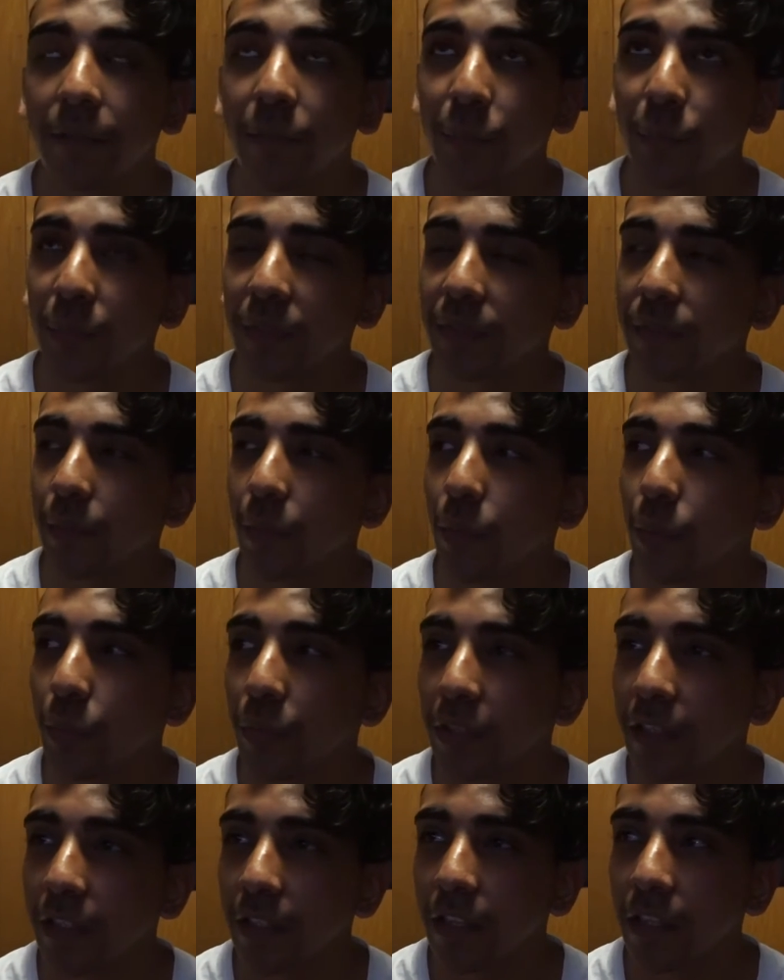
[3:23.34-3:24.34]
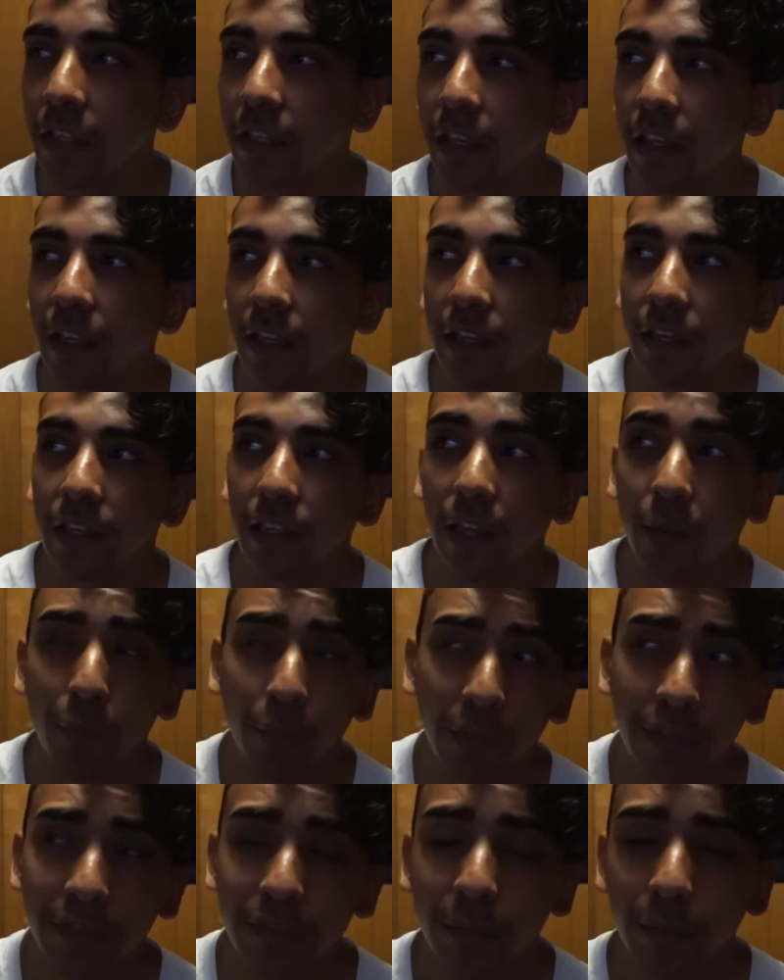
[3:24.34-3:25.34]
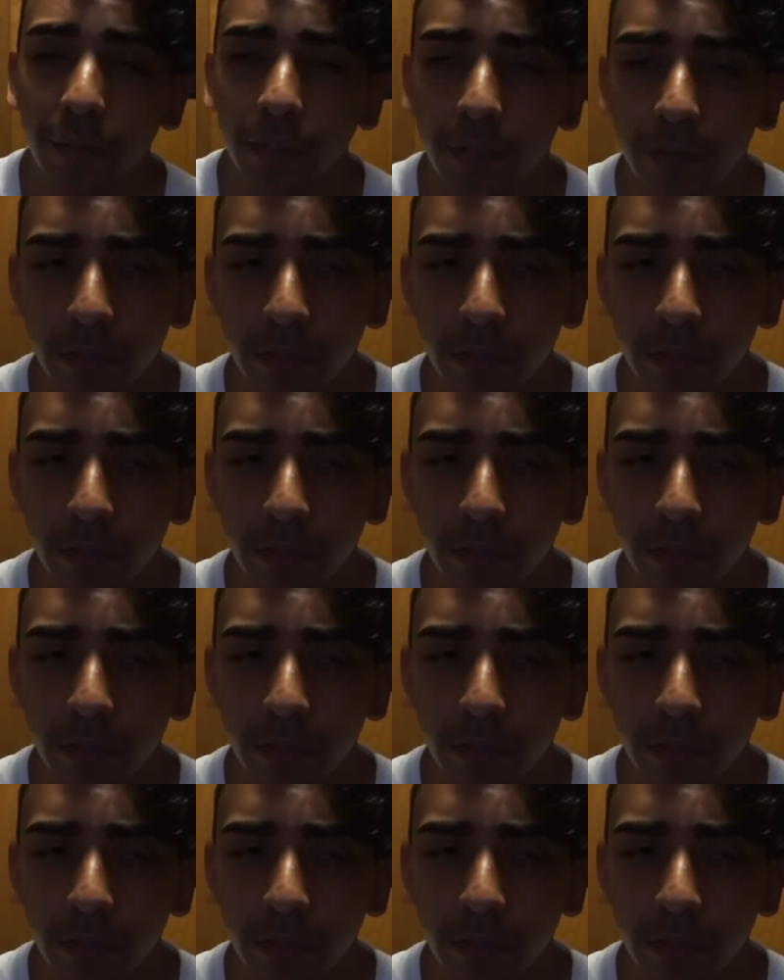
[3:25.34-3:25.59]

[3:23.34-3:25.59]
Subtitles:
even missed a whole week. I was doing